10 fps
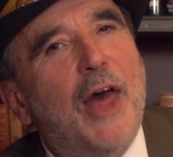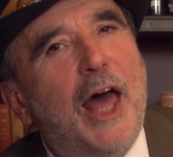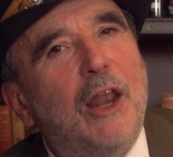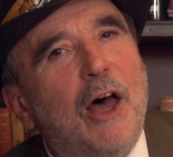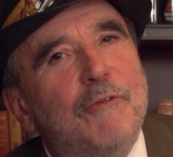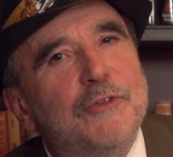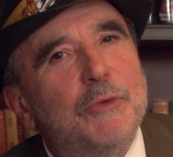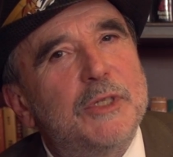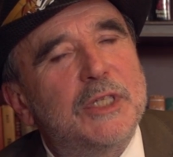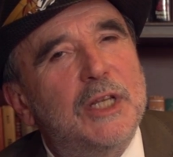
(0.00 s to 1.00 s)
that laughter
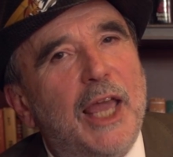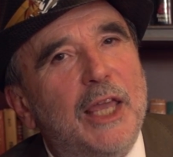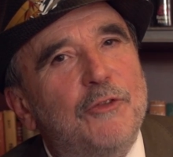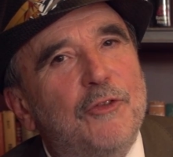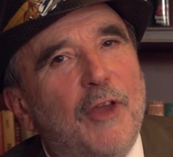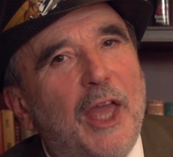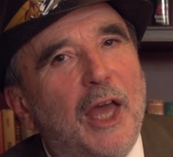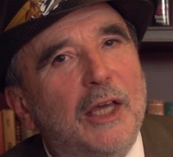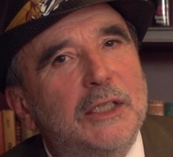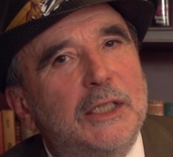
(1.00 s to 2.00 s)
was delayed fear.